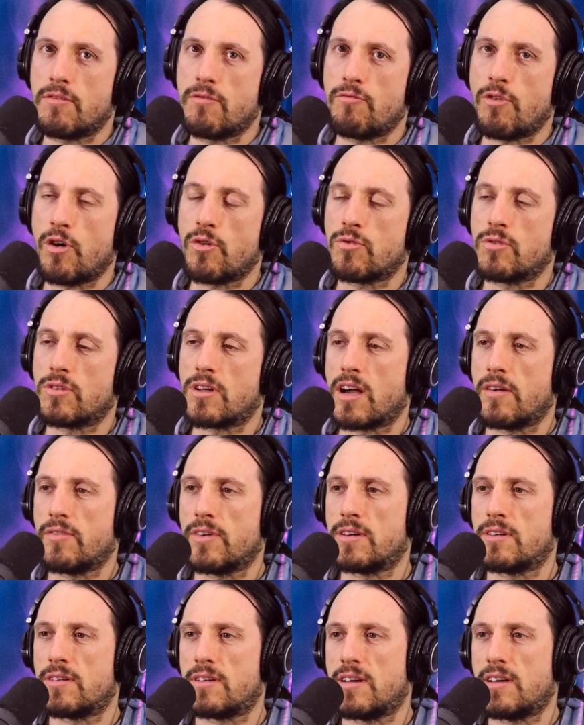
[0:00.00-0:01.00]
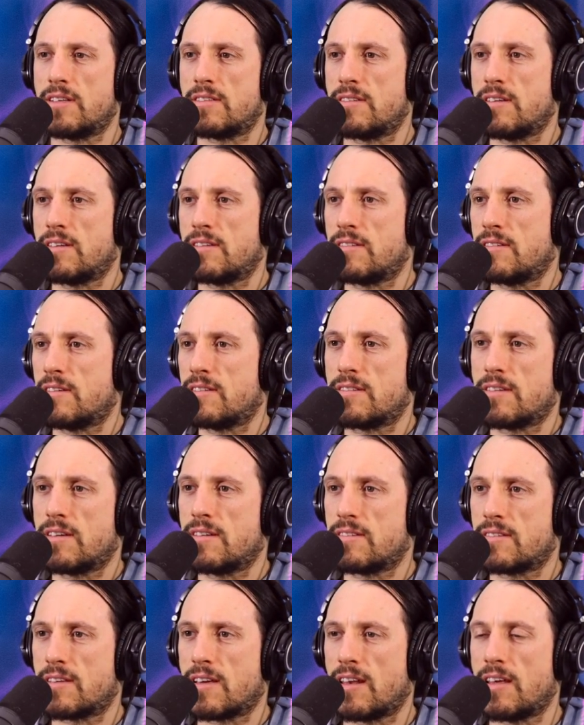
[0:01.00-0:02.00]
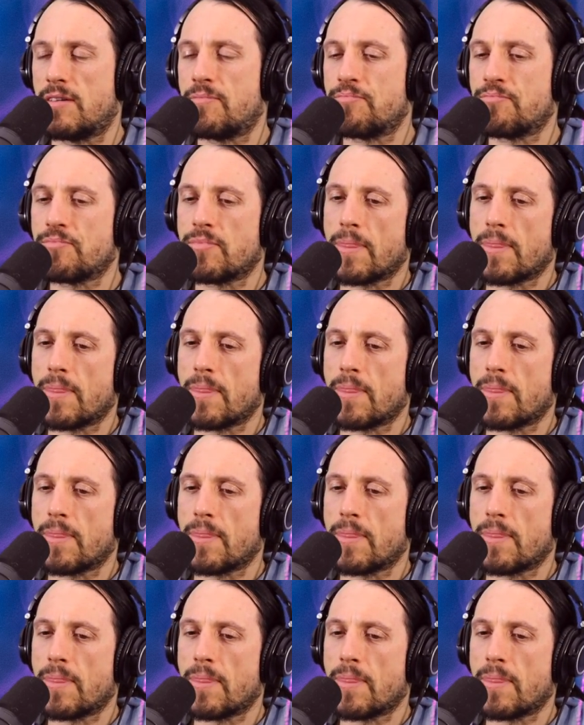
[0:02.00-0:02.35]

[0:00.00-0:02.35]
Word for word: vocal cover. It's it's it's, it's killer.